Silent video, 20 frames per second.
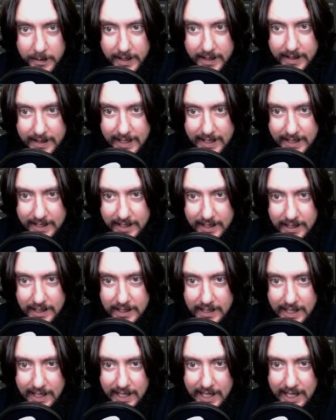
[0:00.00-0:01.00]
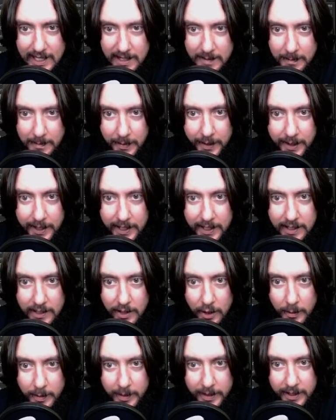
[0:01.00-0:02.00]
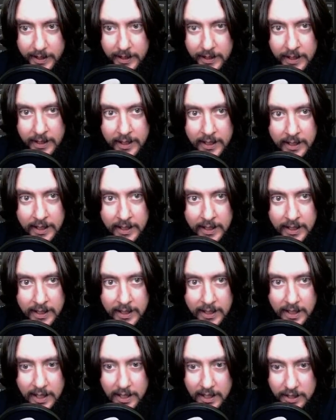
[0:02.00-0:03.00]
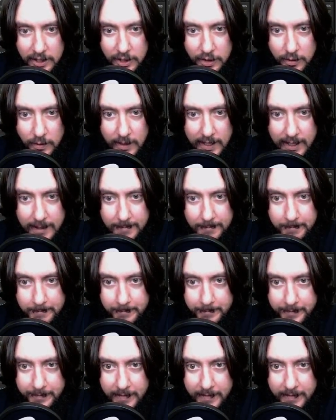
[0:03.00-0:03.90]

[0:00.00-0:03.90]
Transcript: because it looks like he has a pretty good opener on Zhuen.